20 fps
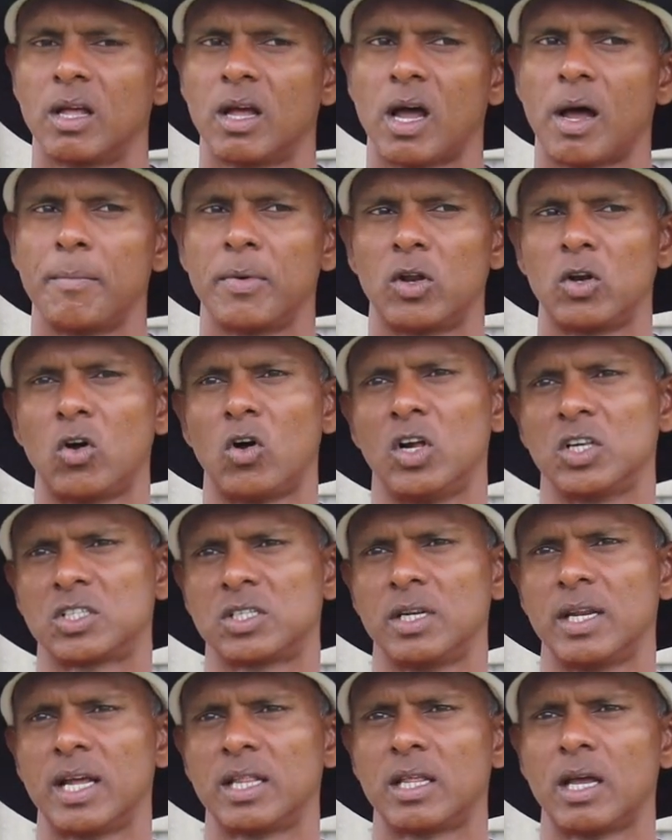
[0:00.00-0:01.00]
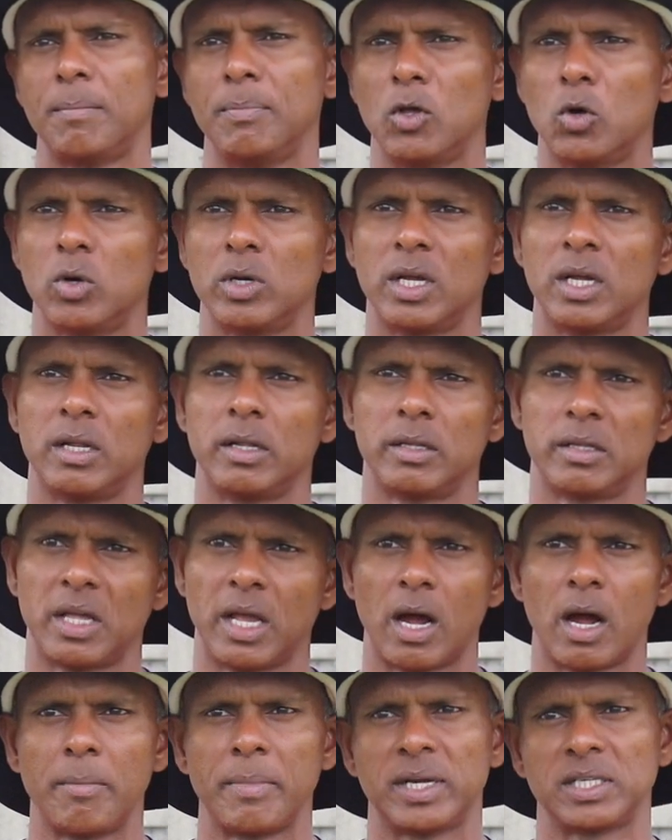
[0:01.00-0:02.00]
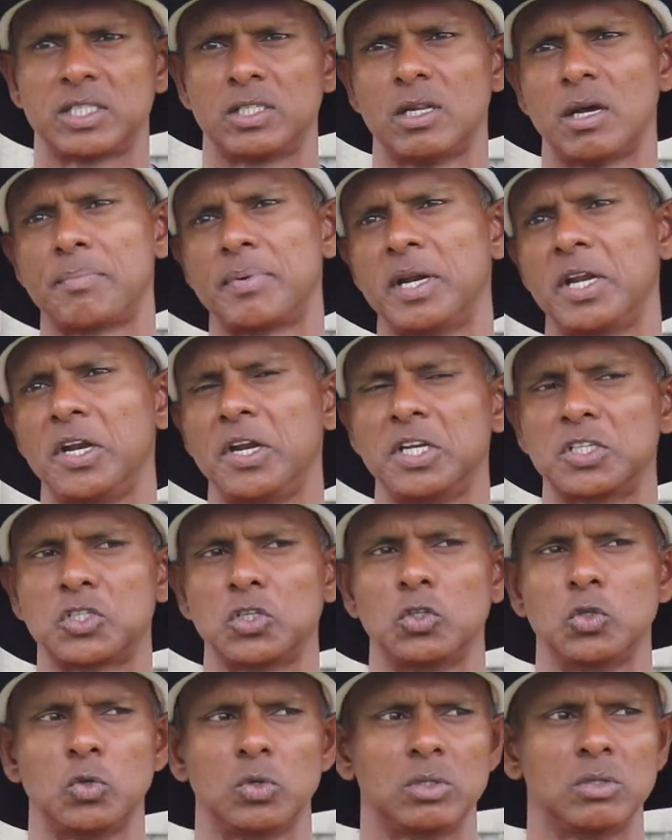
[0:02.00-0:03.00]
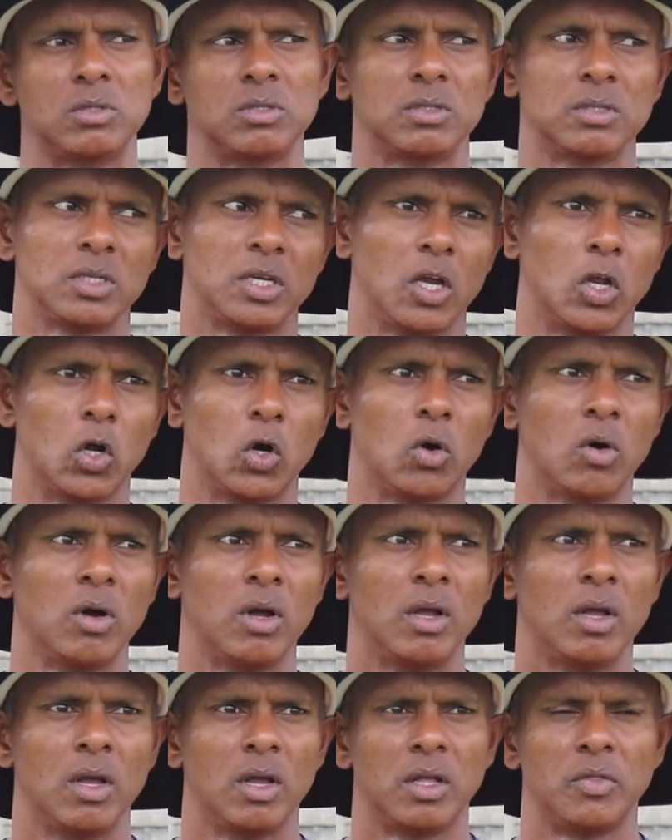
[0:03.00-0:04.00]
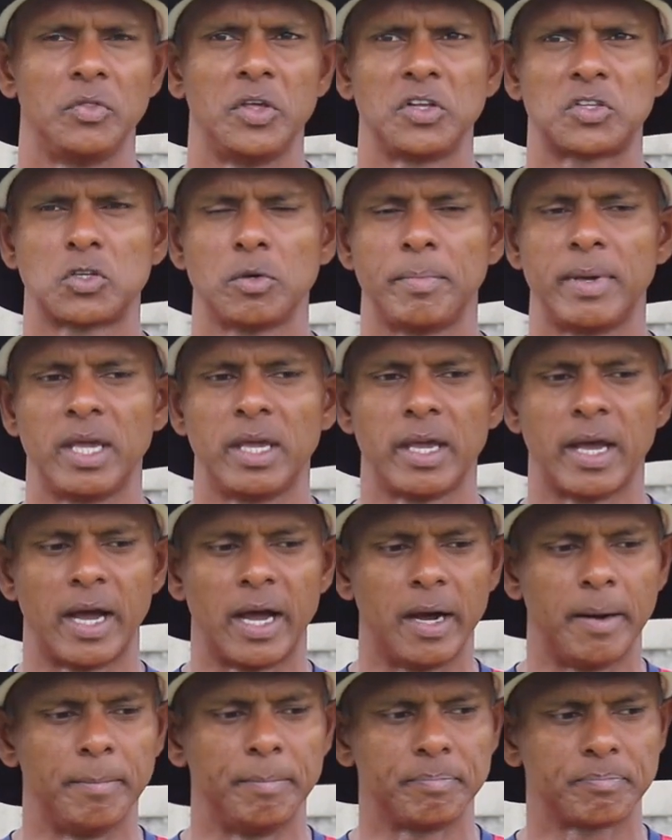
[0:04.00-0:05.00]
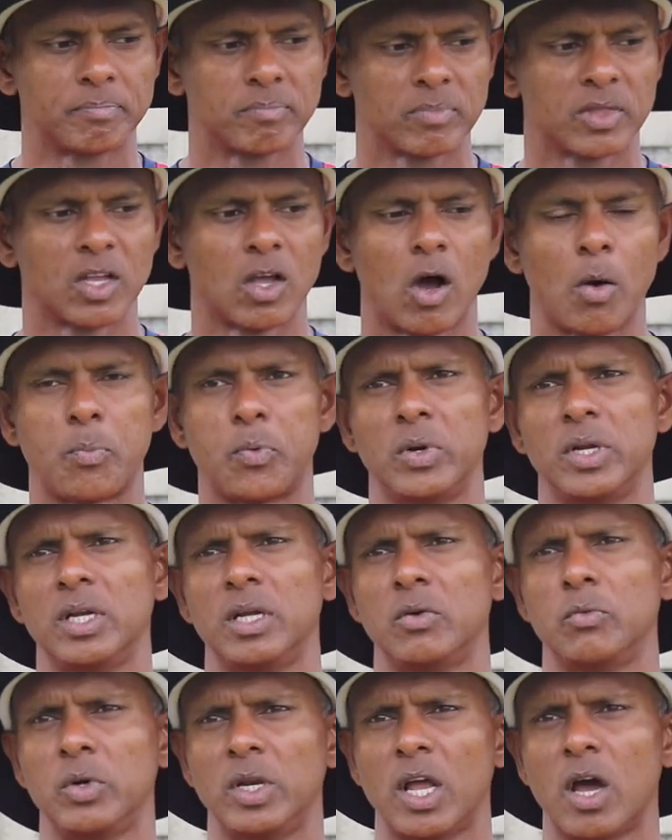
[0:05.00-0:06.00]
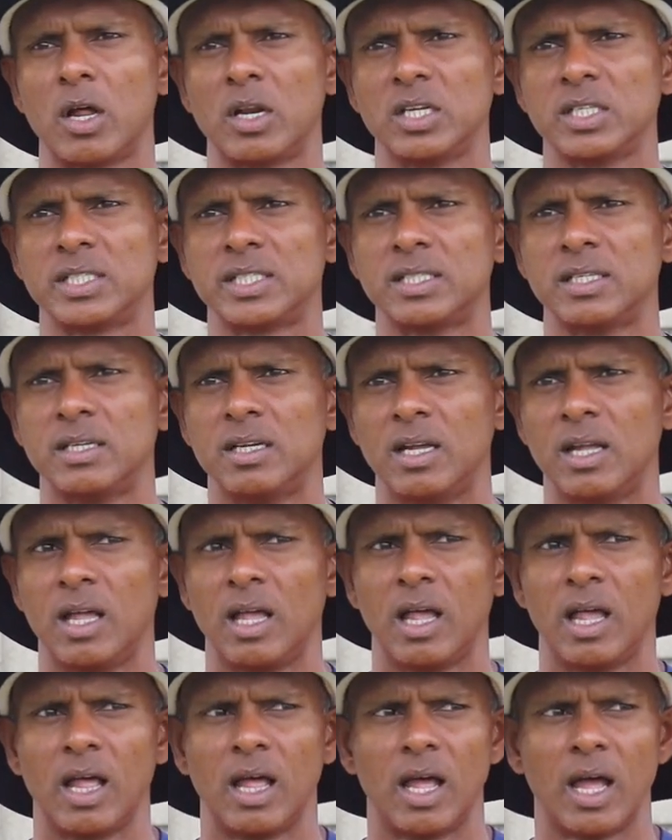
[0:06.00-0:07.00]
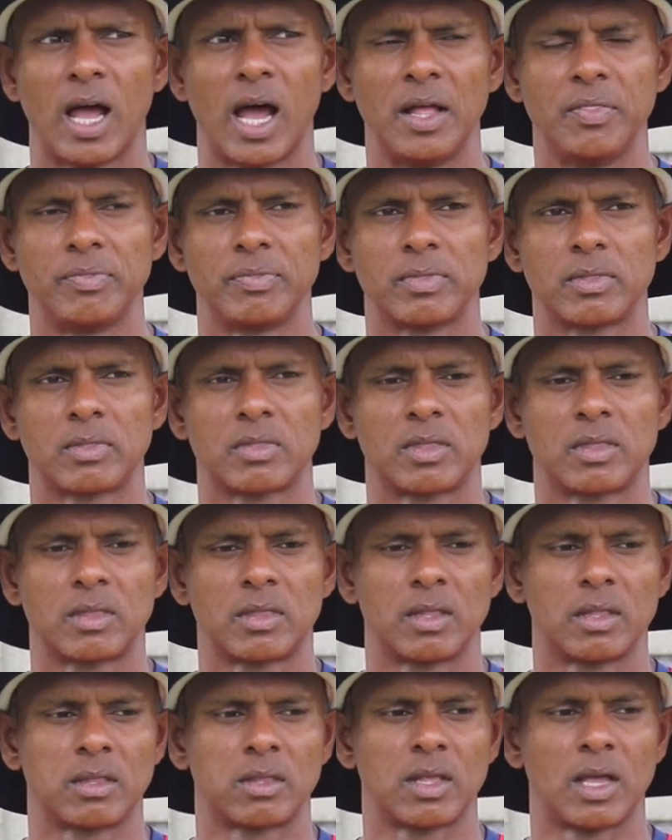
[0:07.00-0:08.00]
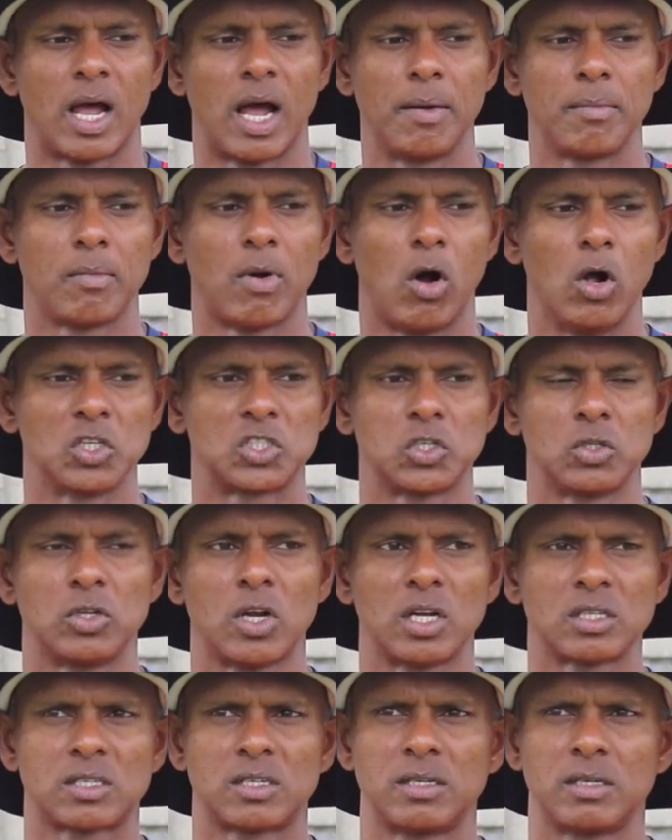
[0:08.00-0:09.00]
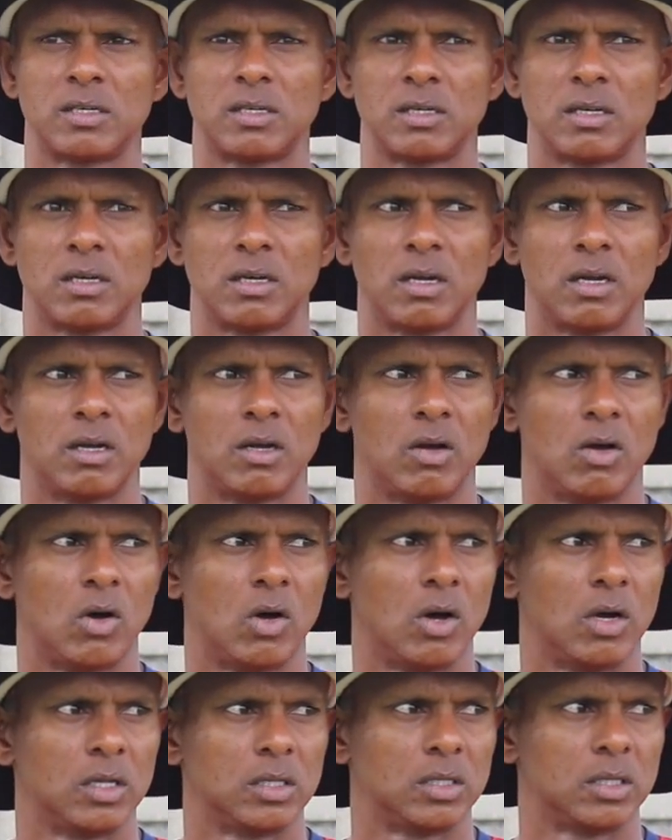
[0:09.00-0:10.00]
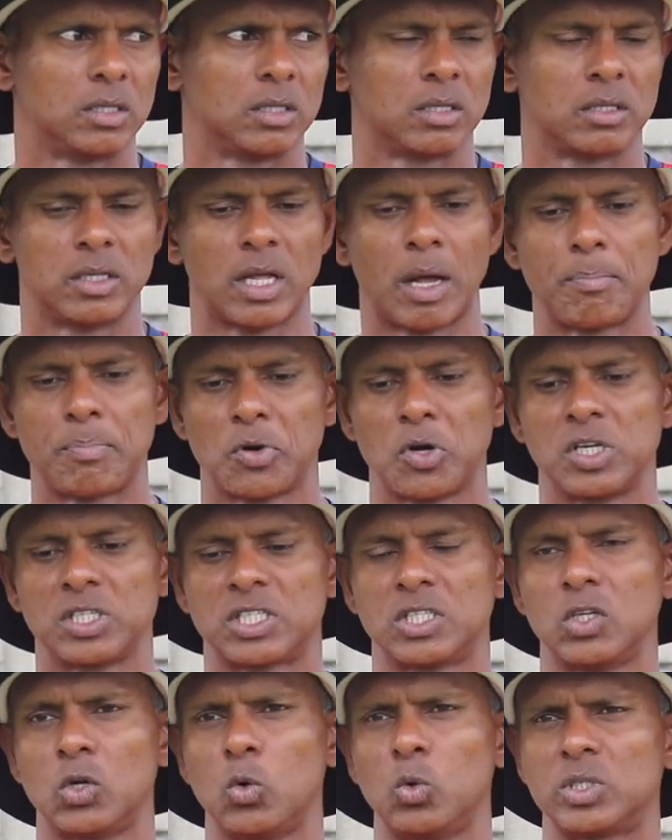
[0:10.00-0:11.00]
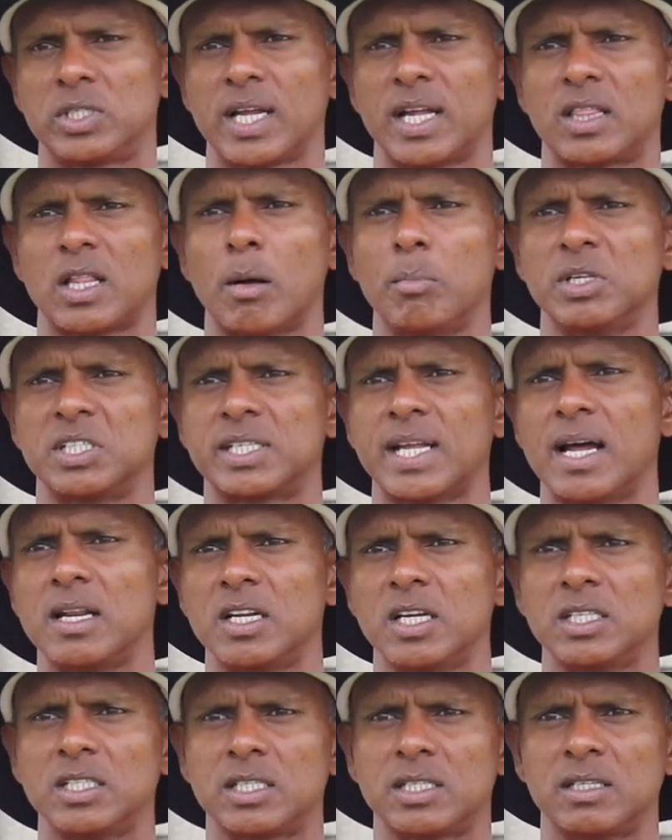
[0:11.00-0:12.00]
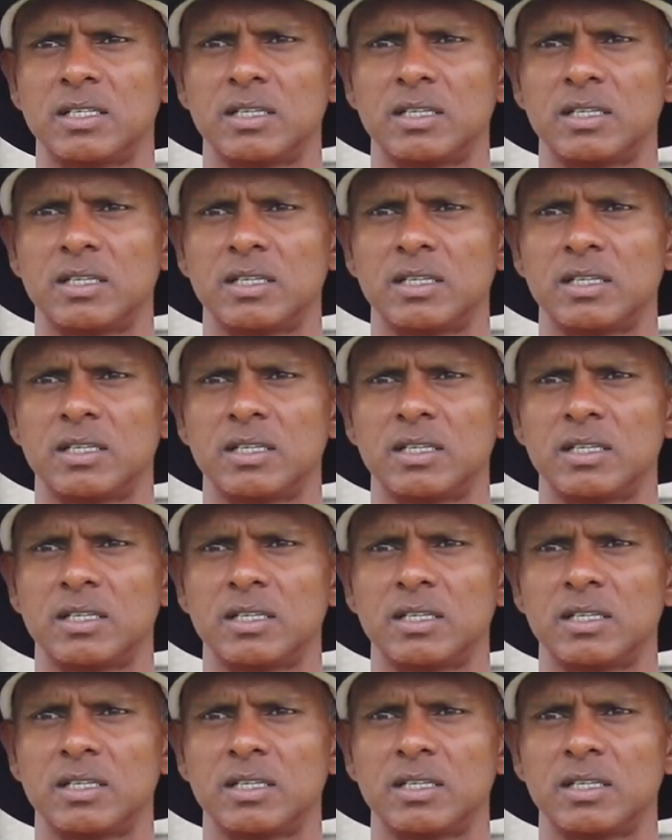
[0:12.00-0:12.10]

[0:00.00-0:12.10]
I'm gonna also let them know that they are messing up and they need to do, you know, need to be um, up with the, with the others. And I'm also not that person who set double standards.